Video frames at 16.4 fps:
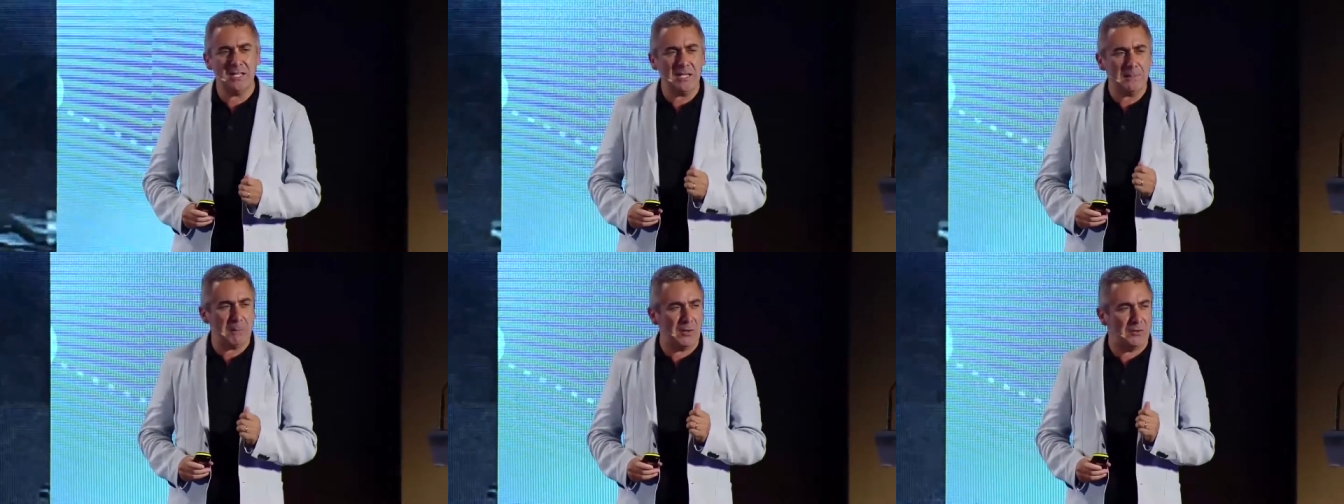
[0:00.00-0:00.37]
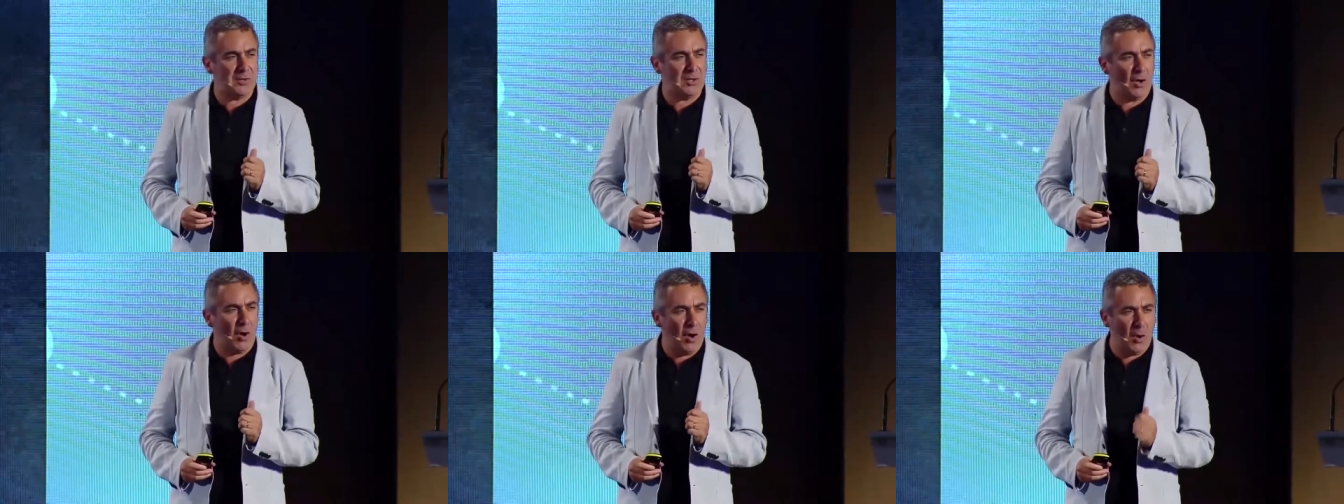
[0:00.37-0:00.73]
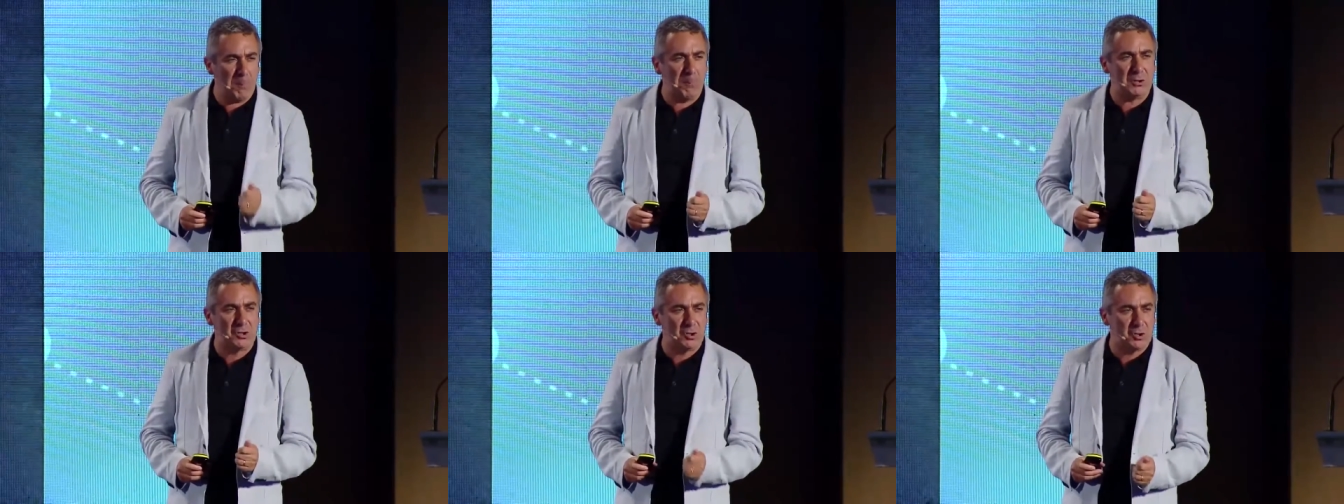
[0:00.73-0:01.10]
about the
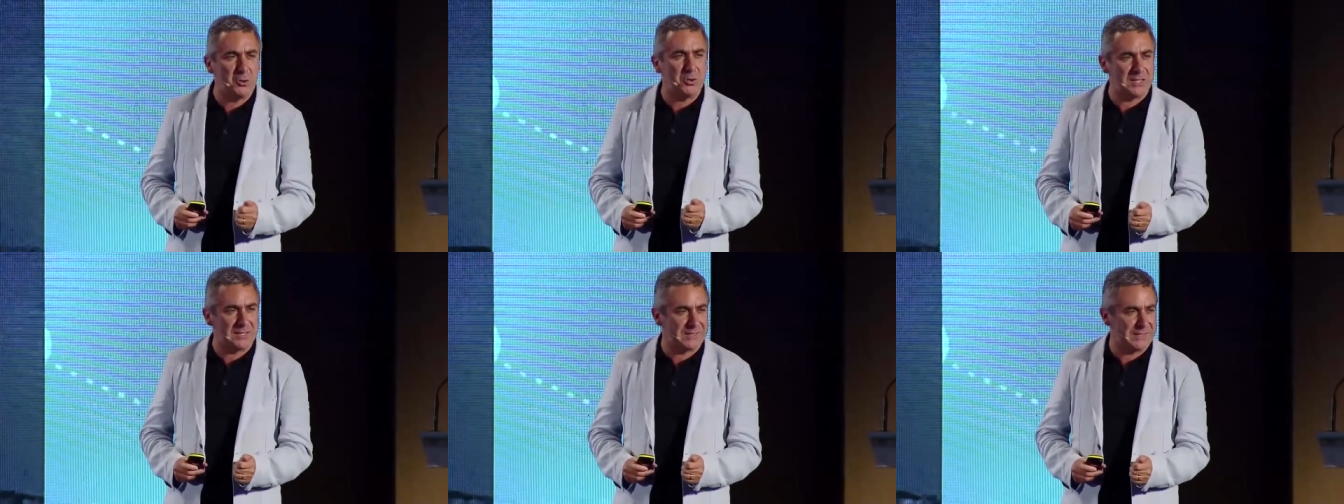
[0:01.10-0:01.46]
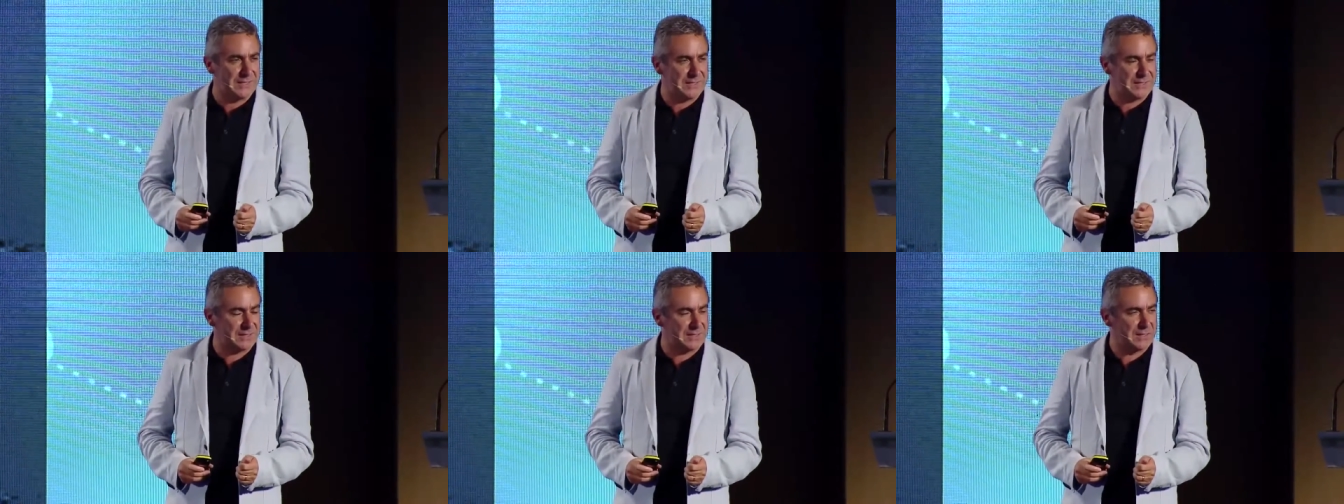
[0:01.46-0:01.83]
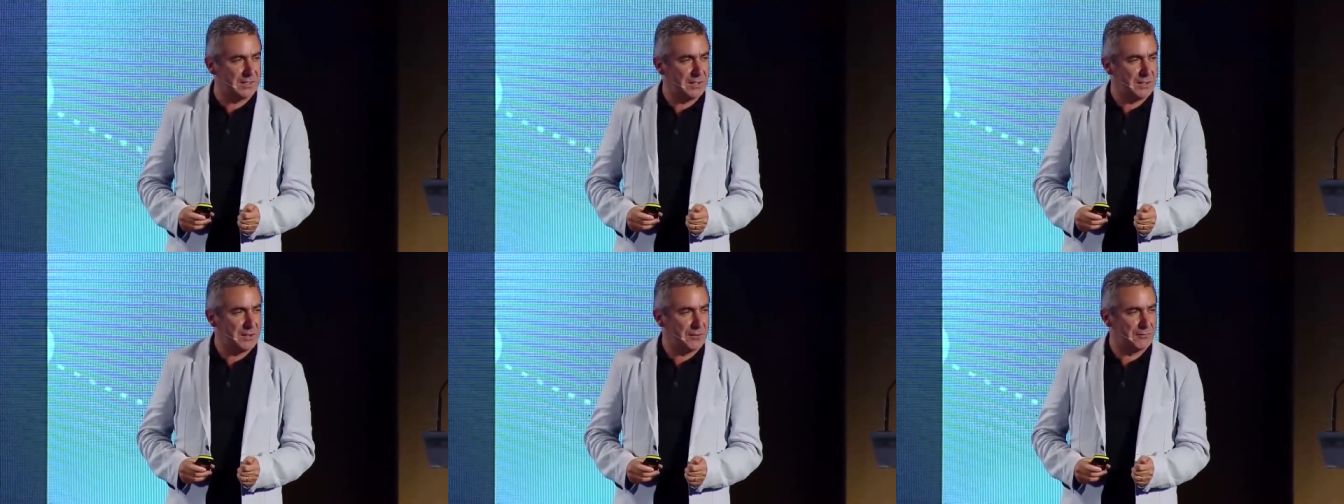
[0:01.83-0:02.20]
opportunities
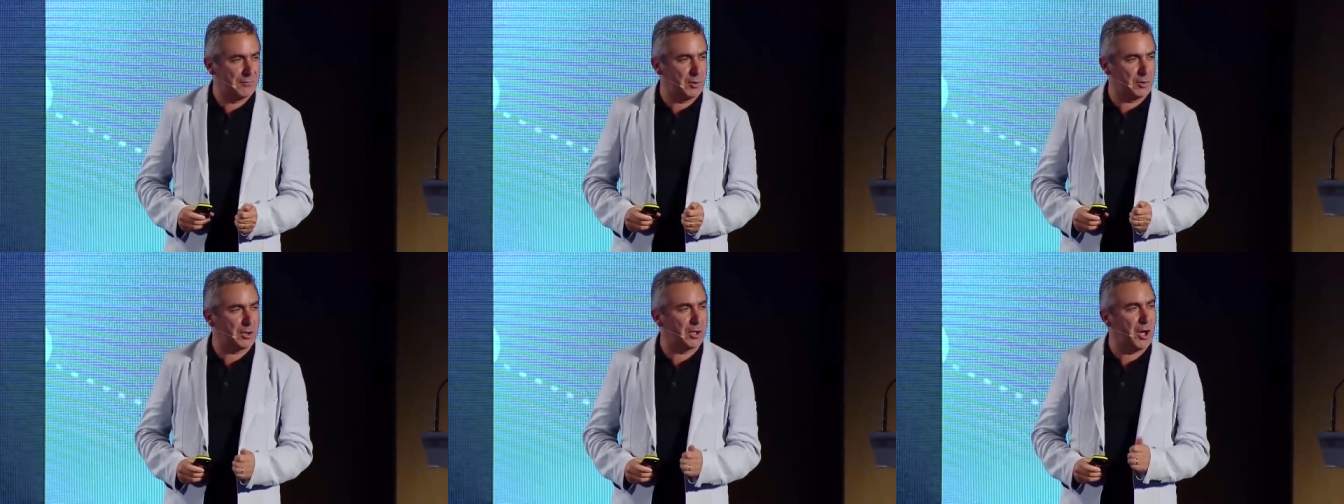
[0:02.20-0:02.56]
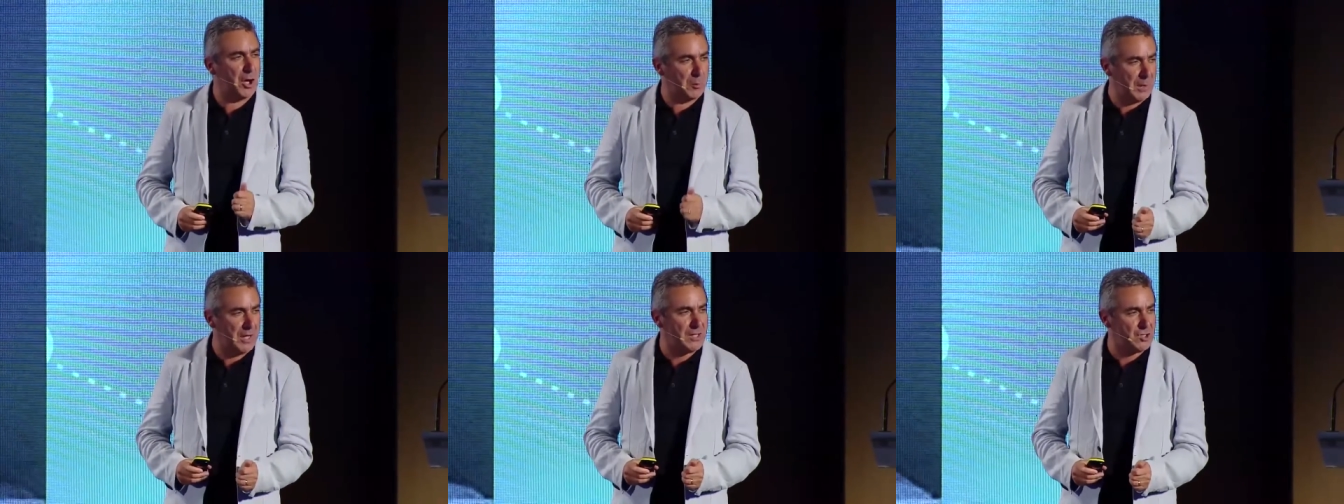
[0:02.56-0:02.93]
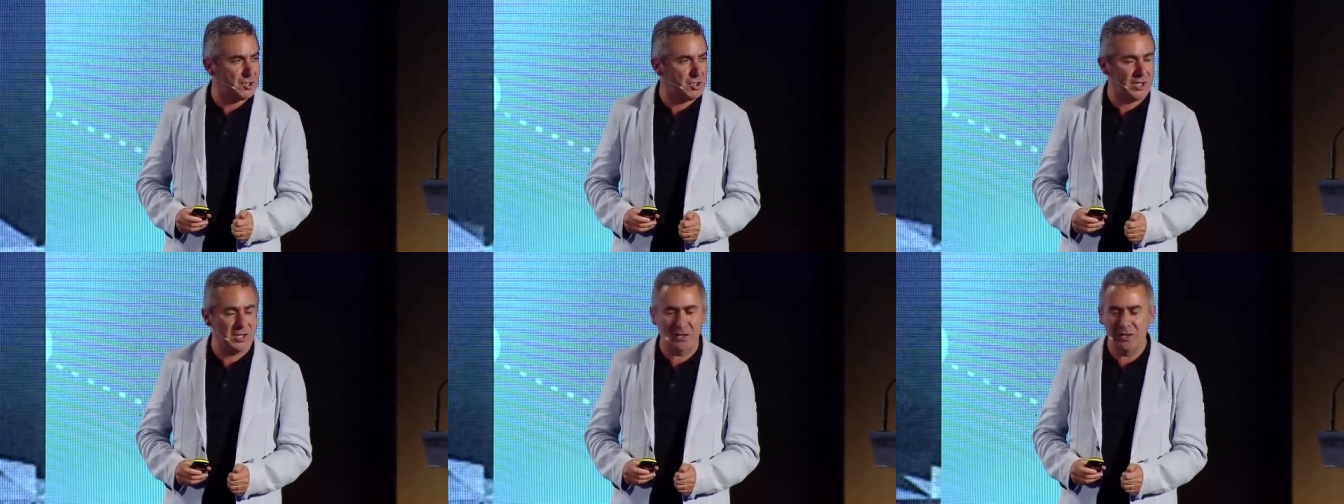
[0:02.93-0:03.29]
for
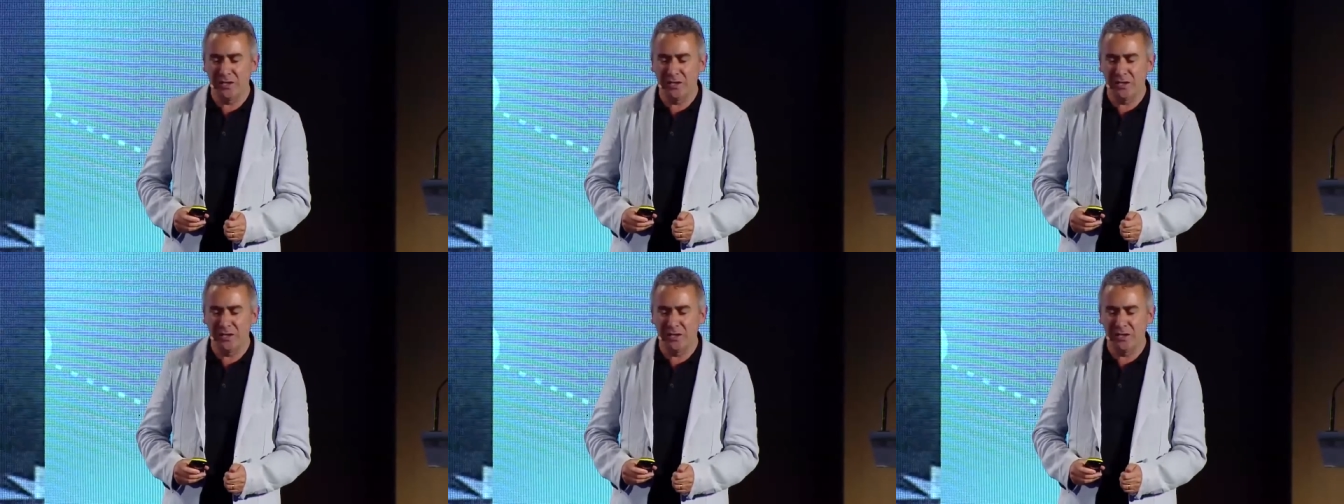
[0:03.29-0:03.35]
CoAsia